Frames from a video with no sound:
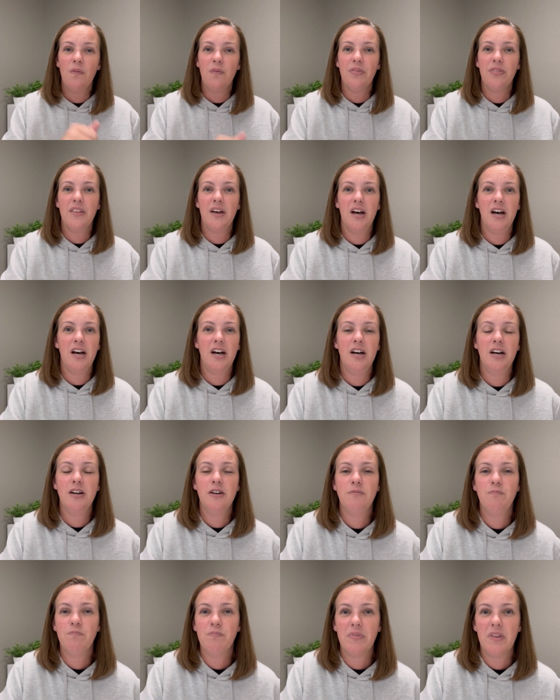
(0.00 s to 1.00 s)

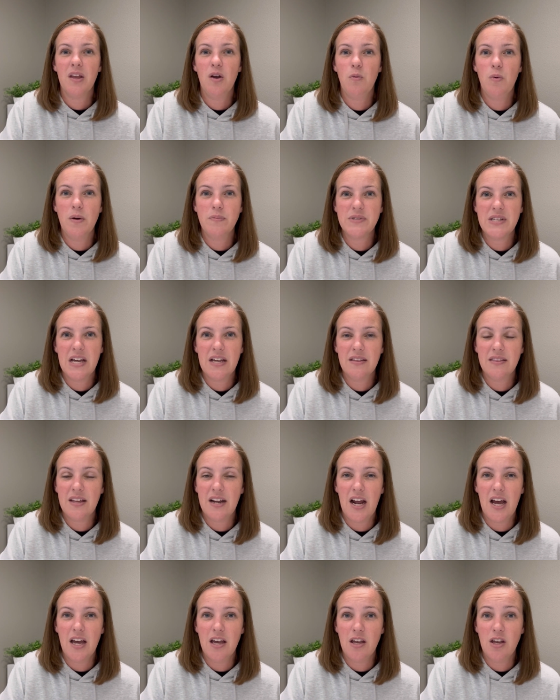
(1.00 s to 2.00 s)
the website
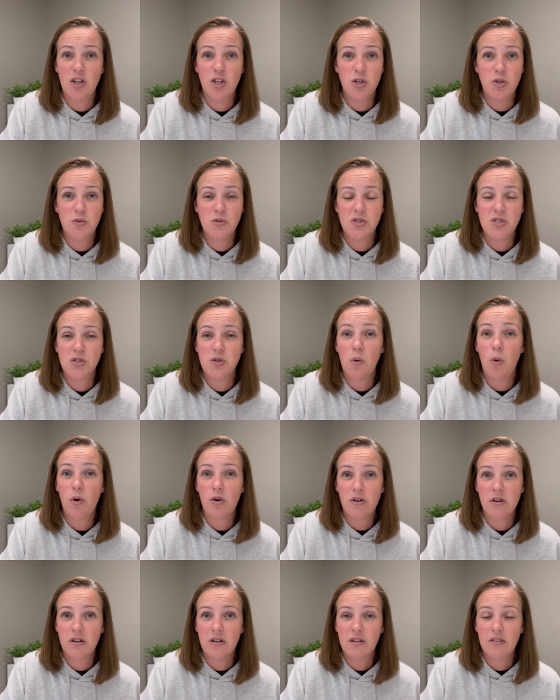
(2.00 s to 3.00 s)
that I use to
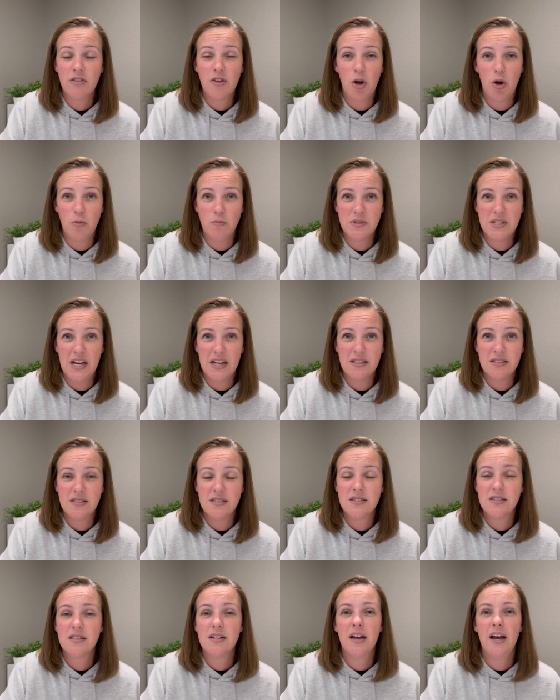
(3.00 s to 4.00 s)
order the home
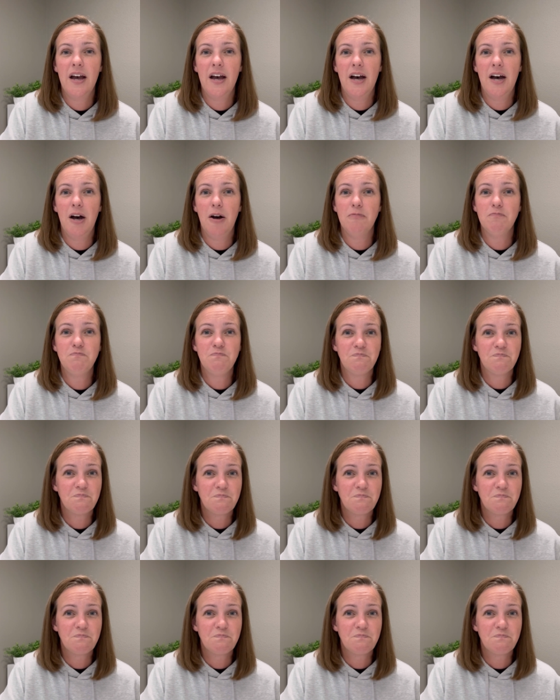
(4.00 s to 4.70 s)
test. Um,